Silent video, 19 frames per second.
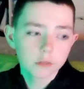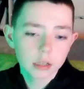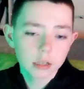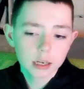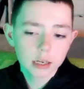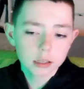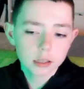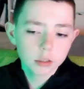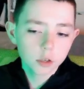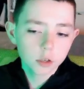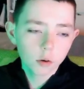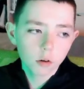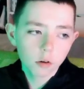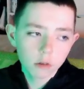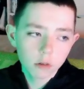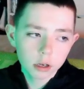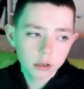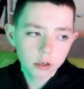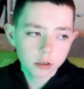I tell you what, Ryan
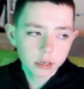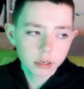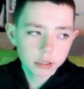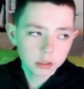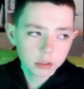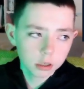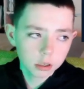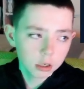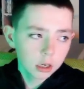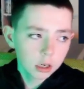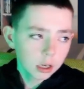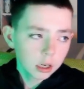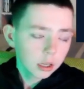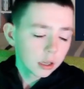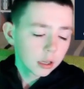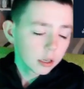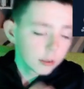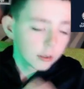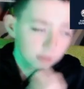Fraser,
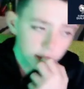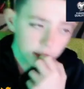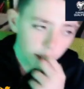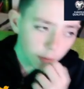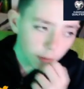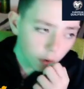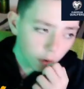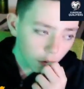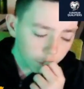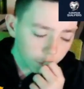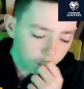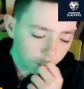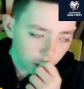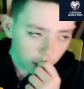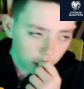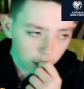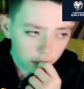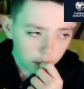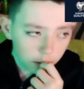who's coming off for
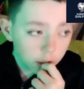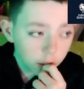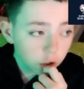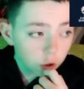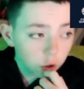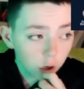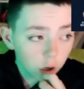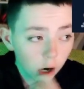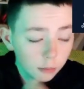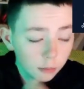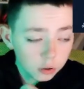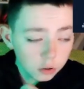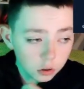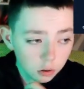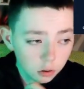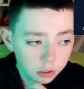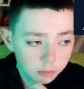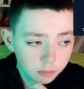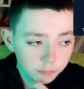Stuart Armstrong, he's
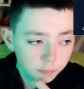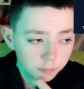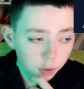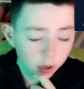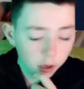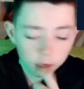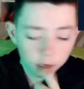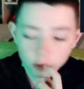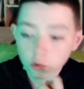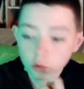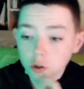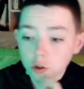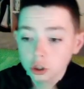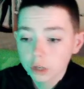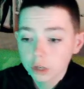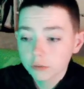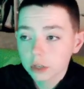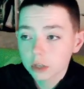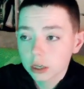put in a good shift
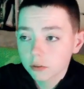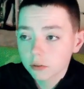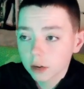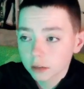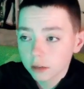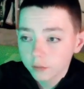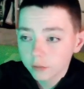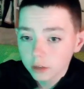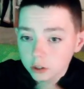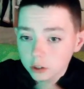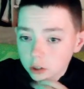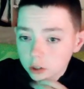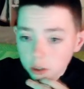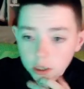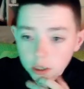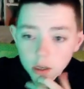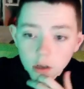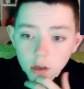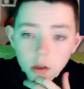tonight, Ryan Fraser, yeah.
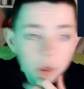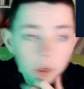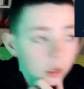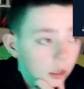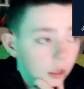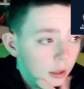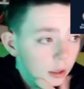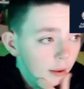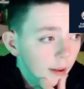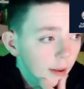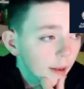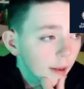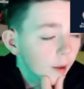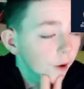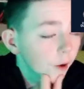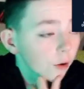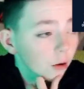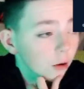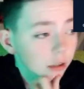He
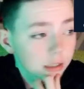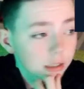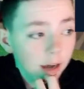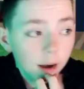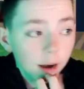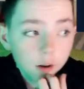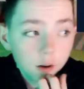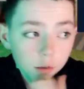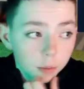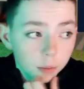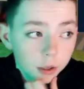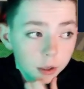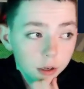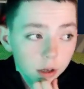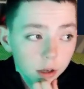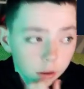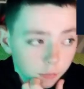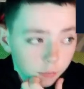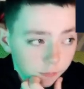looks knackered, but yeah.
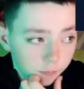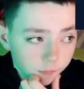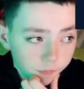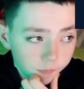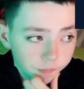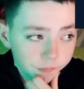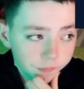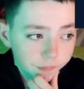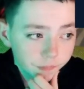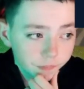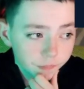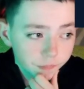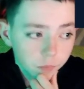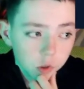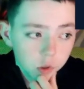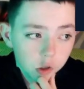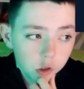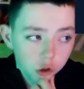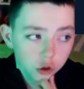You know,
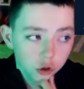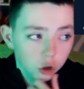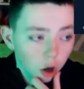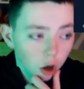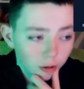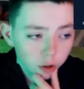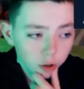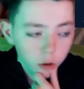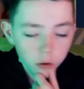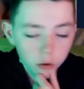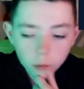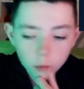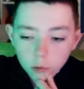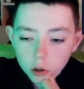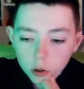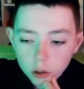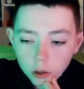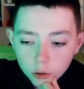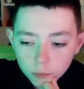Stuart Armstrong coming on now.
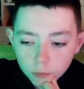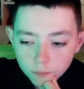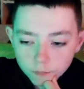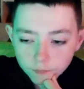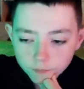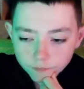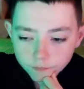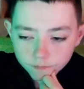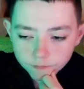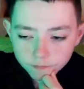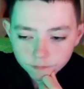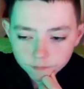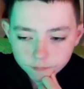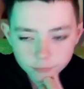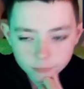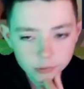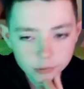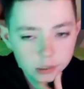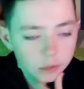Let's
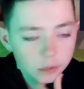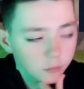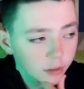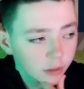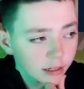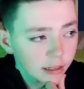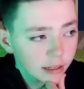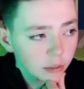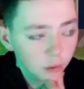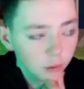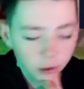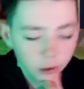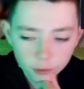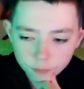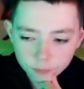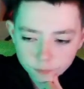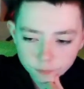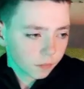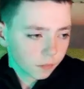see if we can get the winner.
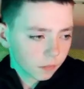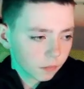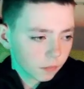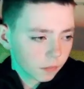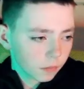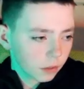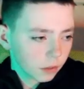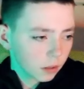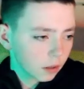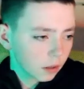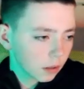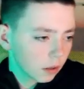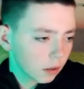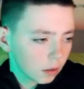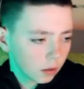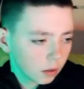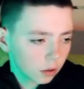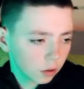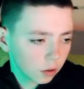
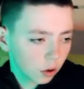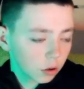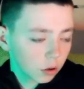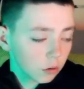O'Donnell.